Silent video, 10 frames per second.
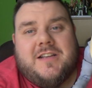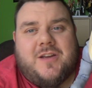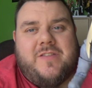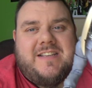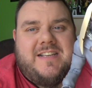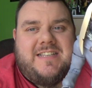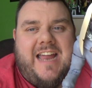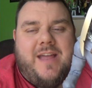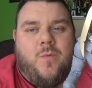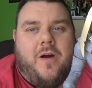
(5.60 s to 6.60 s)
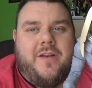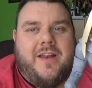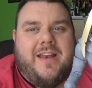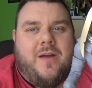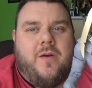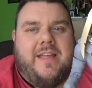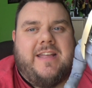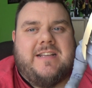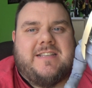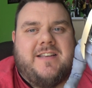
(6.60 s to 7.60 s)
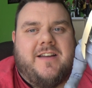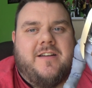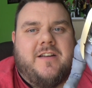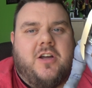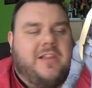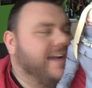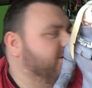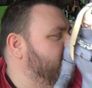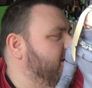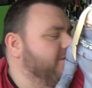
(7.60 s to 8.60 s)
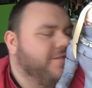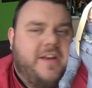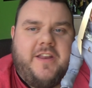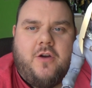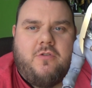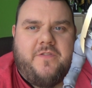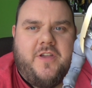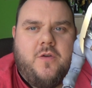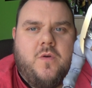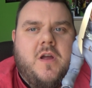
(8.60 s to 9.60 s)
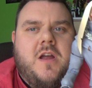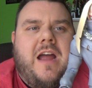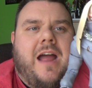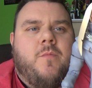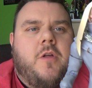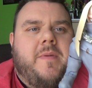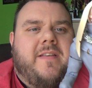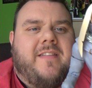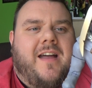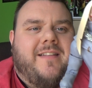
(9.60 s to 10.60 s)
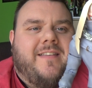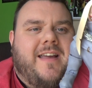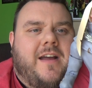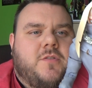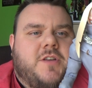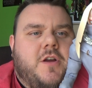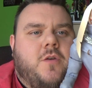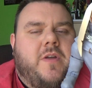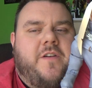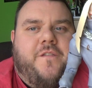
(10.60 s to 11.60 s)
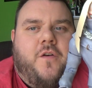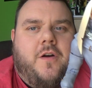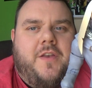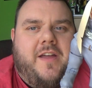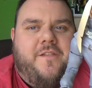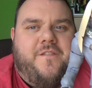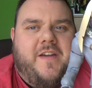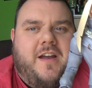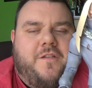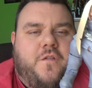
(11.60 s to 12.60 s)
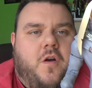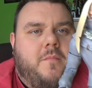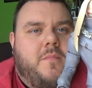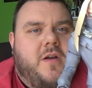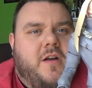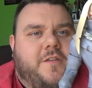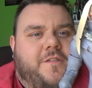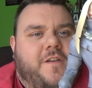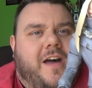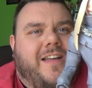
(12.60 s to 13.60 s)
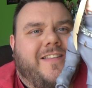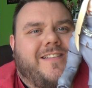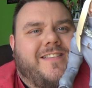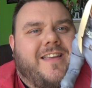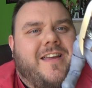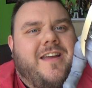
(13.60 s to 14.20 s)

so this is day one in our Easter collection video review, and we'll be starting out with a Fortnite figure from McFarlane's.